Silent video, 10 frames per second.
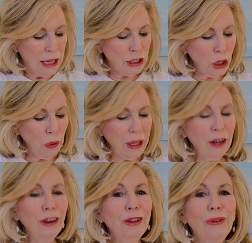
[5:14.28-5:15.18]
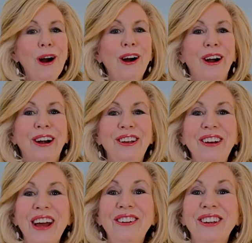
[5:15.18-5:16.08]
So here you are,
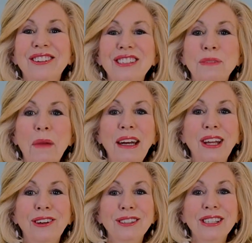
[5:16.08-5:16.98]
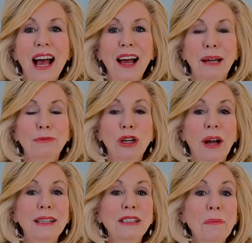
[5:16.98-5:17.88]
you know, you're spending your time
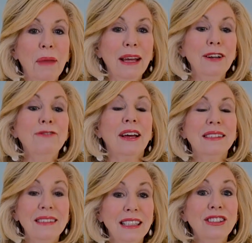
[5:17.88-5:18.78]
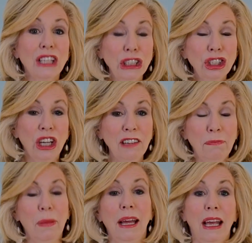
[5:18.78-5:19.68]
trying to manifest this
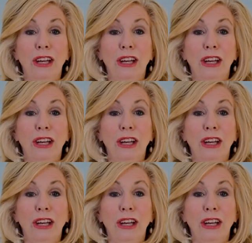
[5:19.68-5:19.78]
achievement